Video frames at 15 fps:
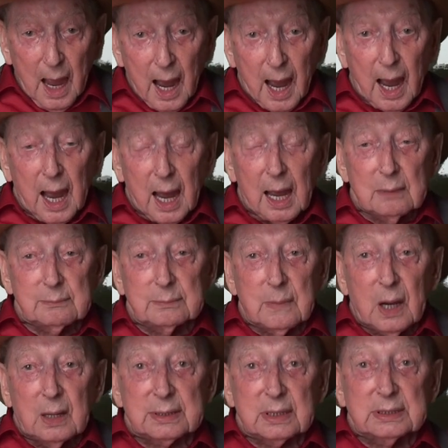A
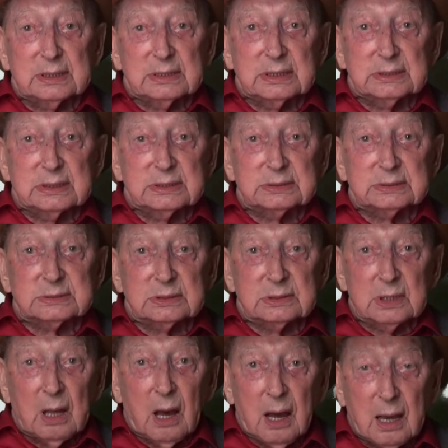mother's
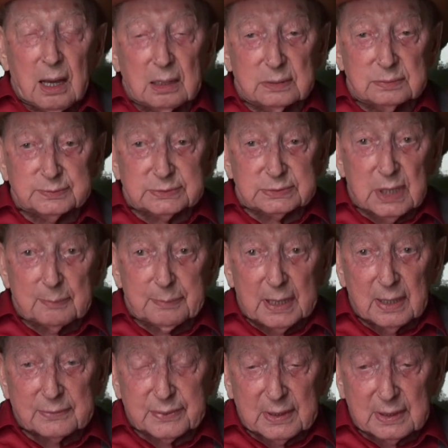love's a
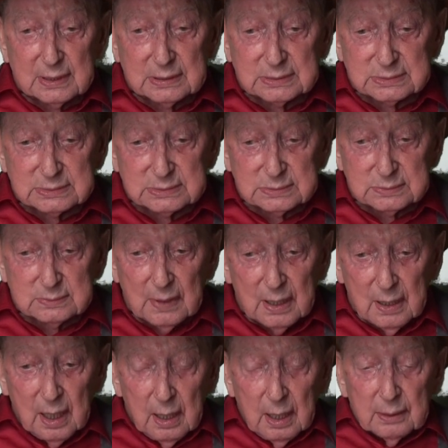blessing,
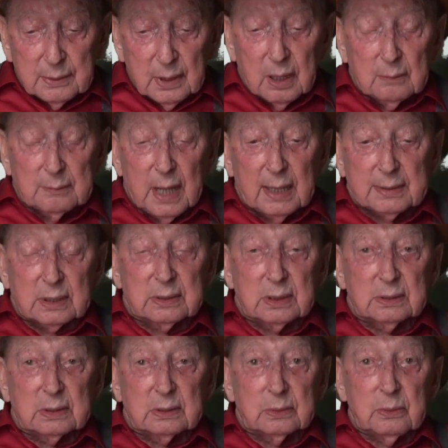no
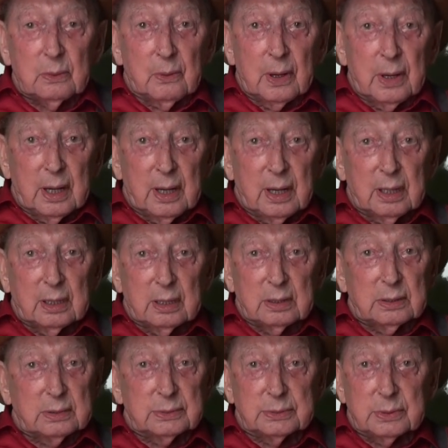matter
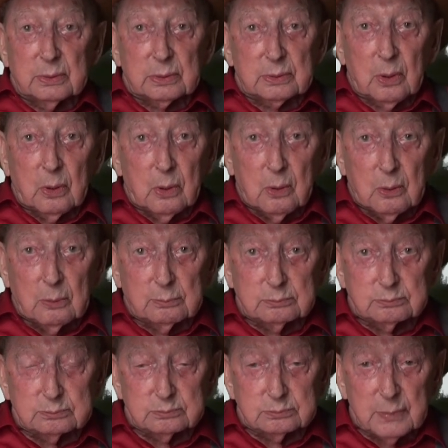where you
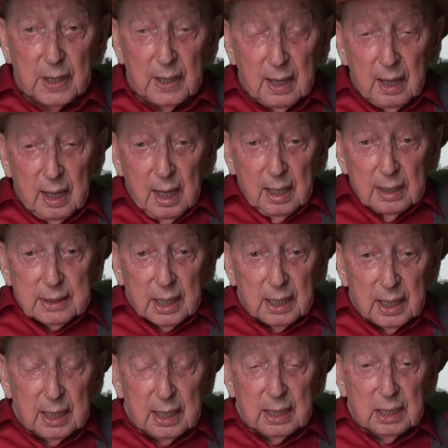roam.
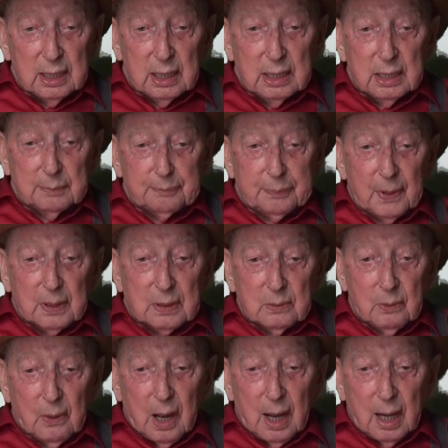Keep her
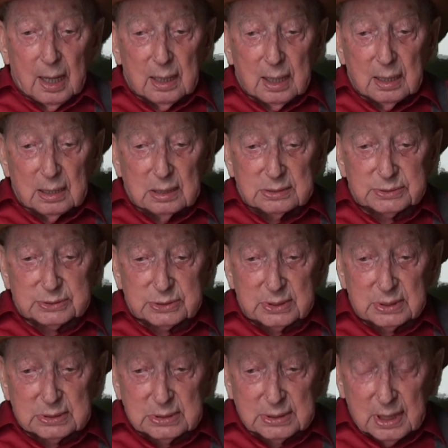while
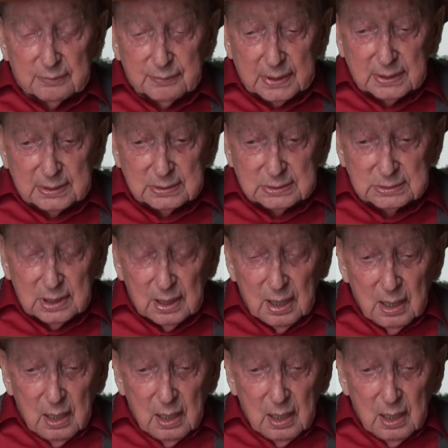she's living,